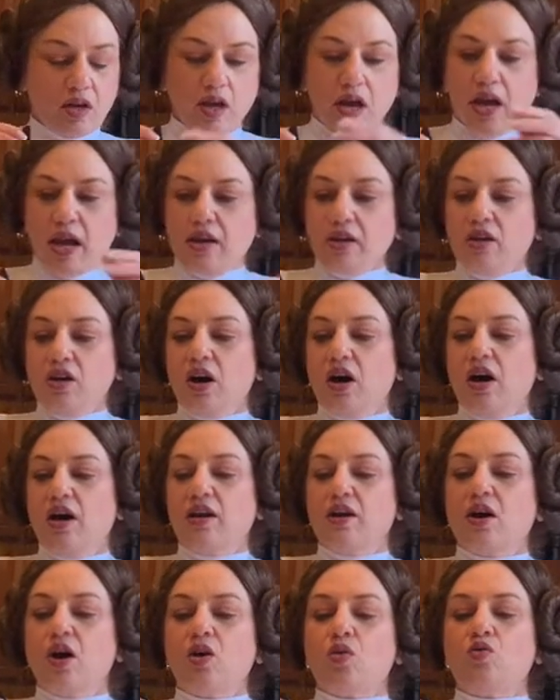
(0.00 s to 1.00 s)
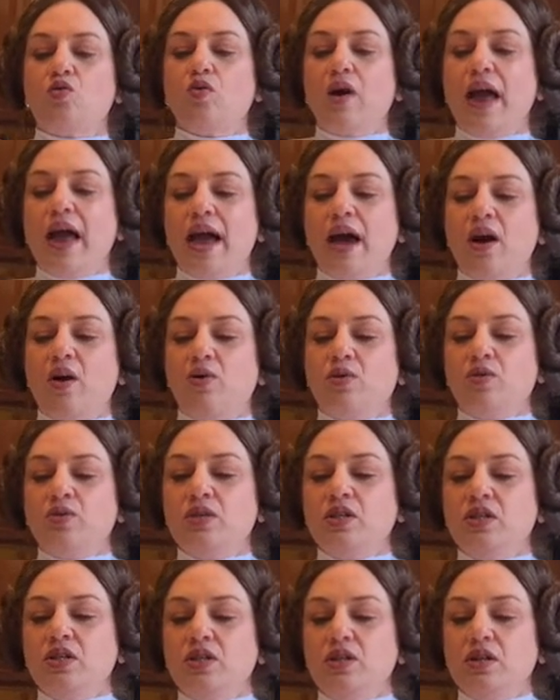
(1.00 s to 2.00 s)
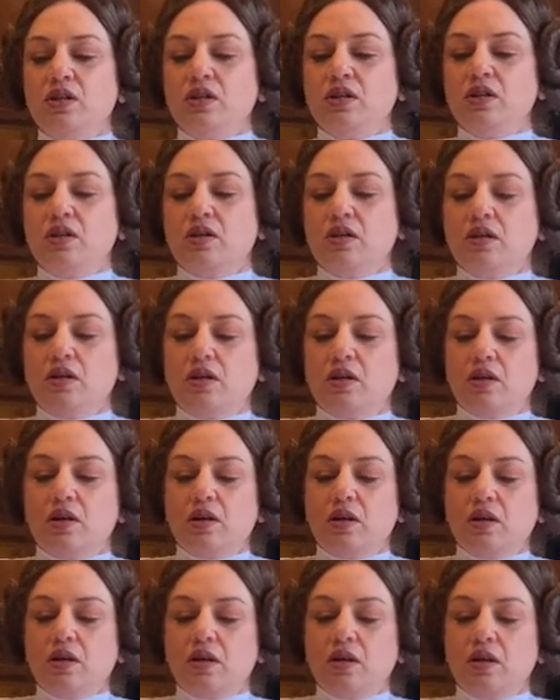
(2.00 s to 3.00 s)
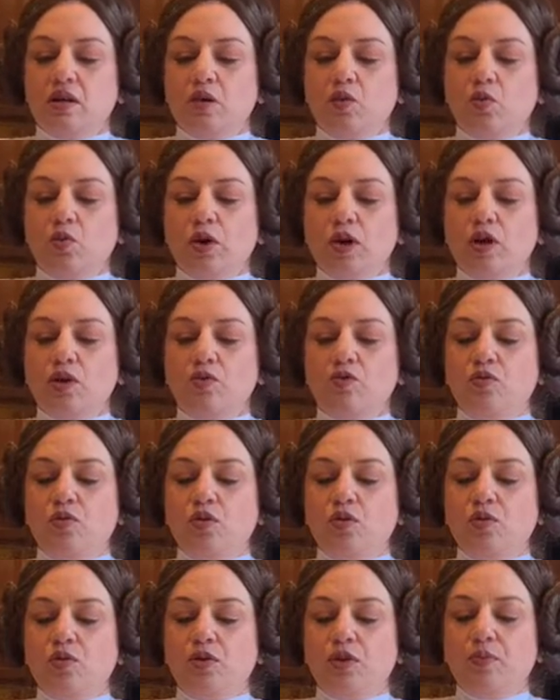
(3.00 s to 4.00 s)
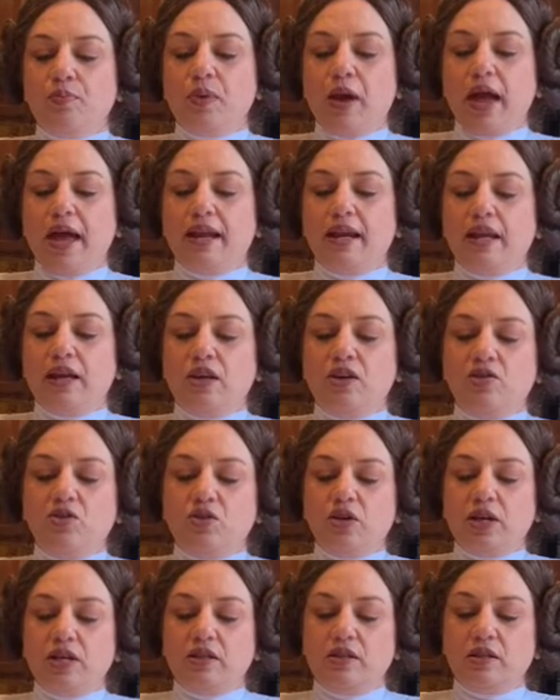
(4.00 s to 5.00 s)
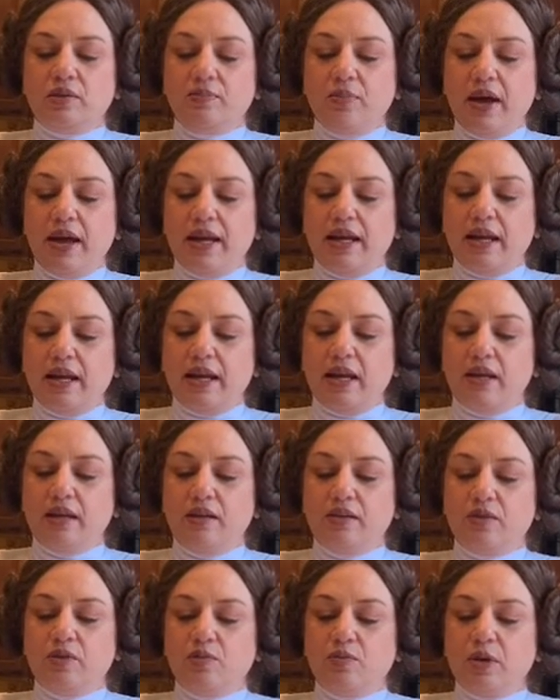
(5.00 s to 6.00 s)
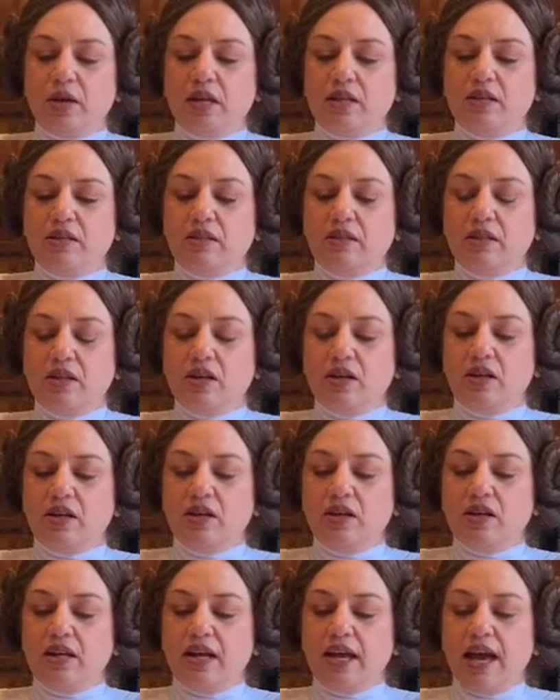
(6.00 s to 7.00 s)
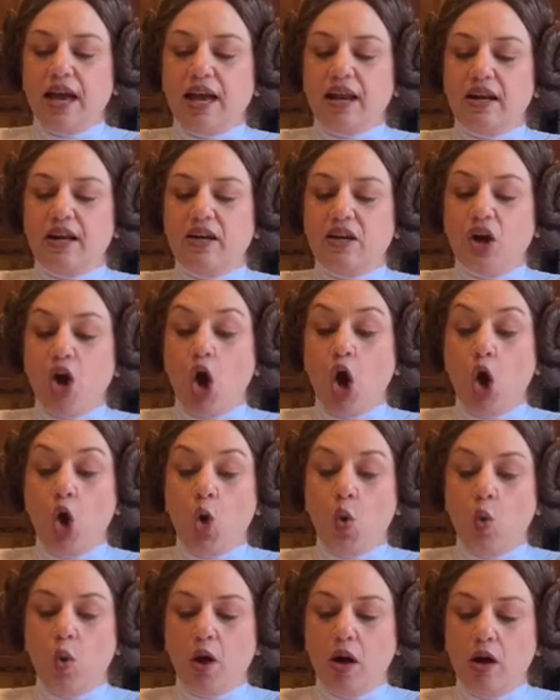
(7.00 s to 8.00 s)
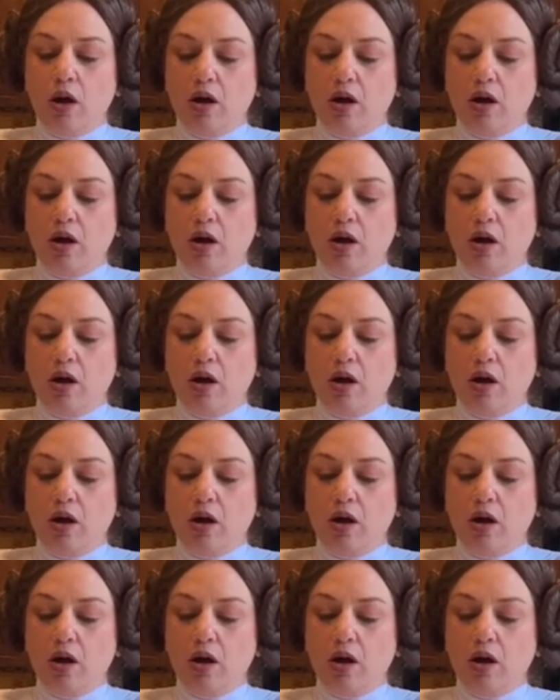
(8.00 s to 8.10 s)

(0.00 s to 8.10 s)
and cut around where you wrote the penny, you traced the penny. So basically you're gonna get an O.